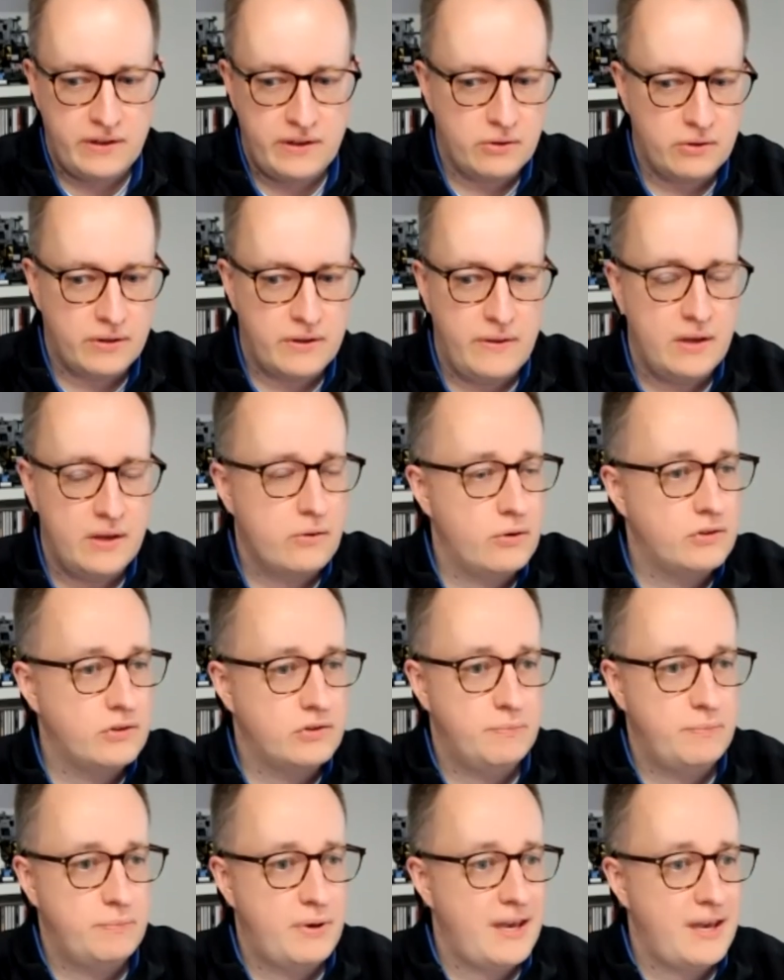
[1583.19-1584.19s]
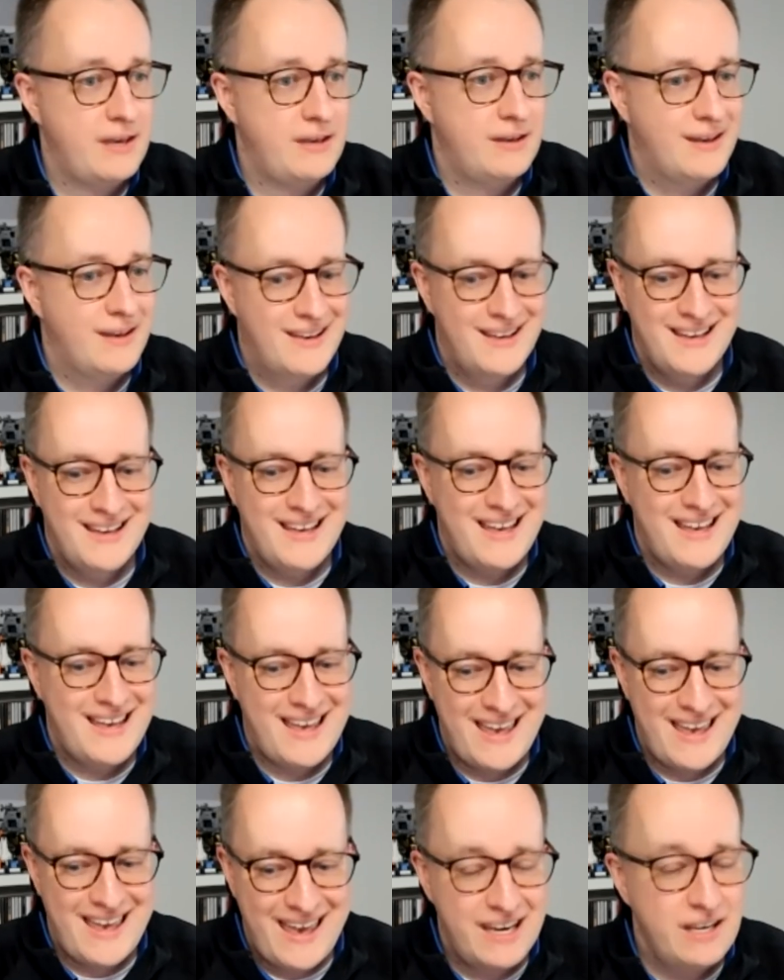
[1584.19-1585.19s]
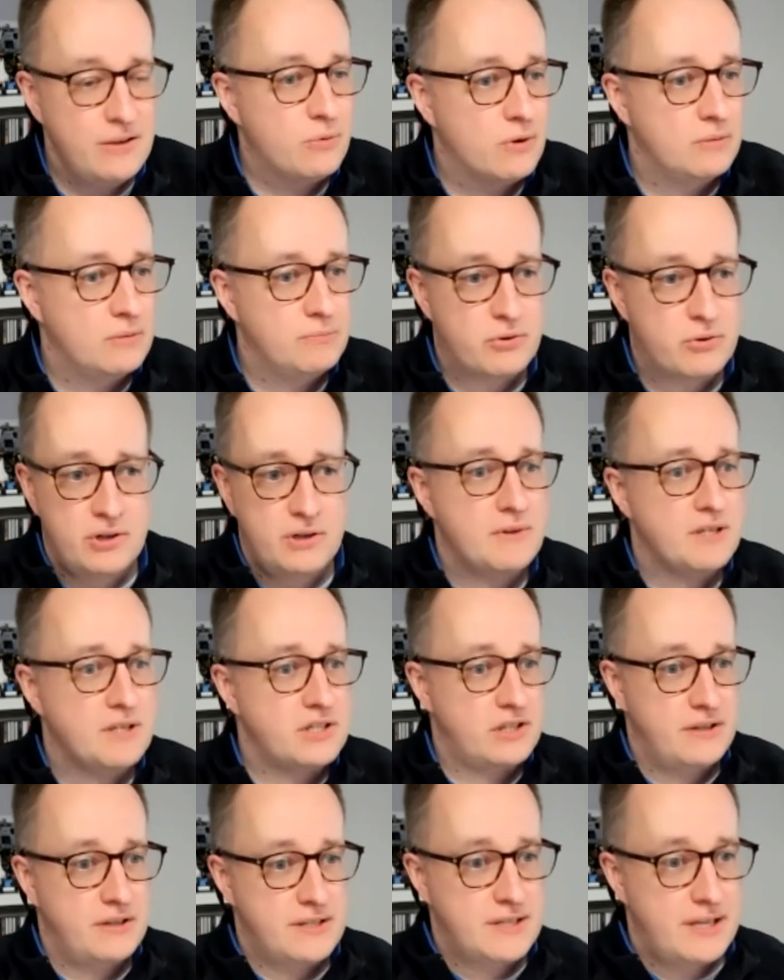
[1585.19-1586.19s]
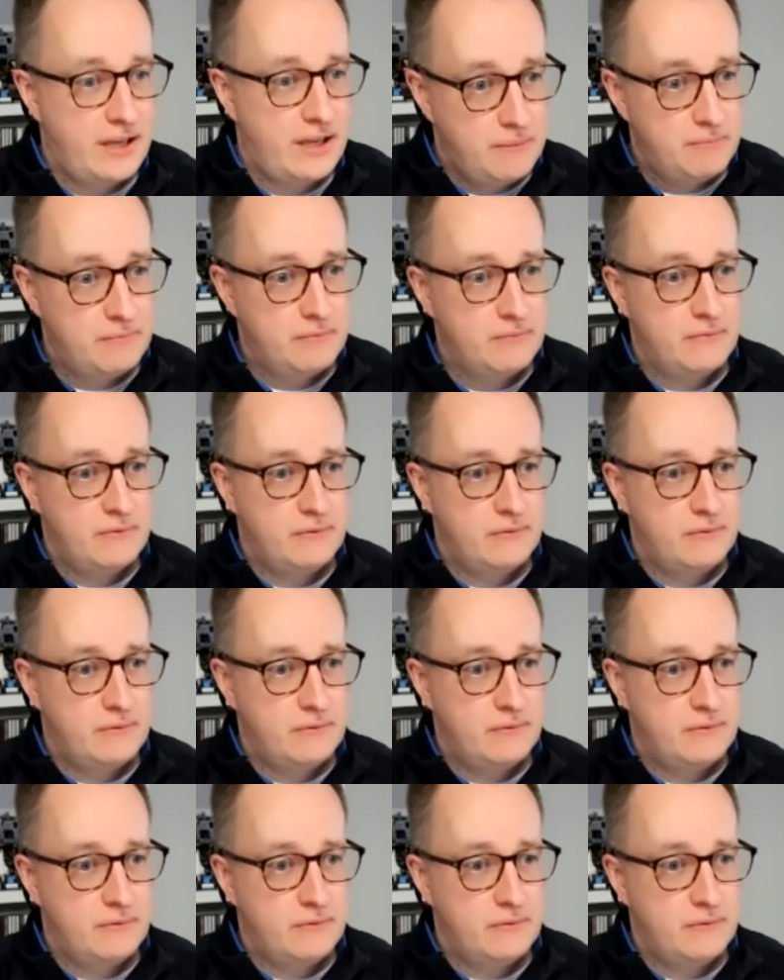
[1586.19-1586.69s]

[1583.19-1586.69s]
okay, they're going to pay anyone pretty much the same,